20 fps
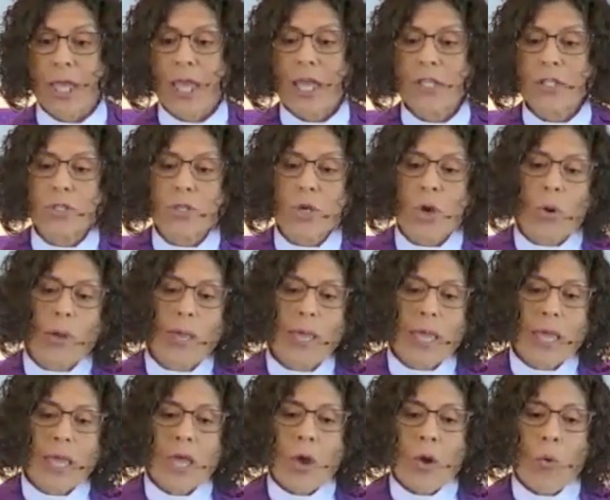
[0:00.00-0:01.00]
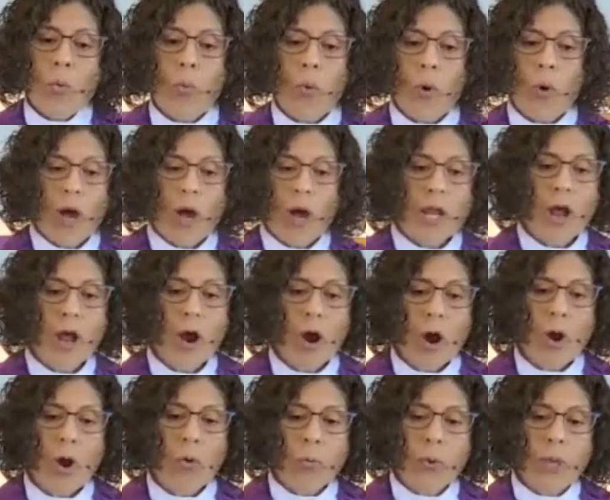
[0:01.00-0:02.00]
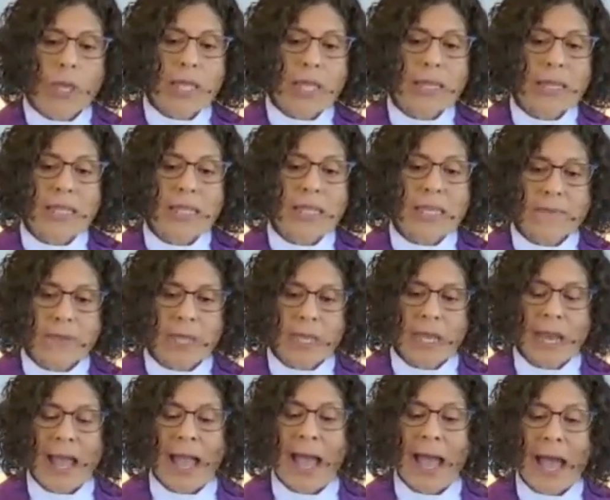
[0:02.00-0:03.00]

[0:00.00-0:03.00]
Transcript: And so, what are we living?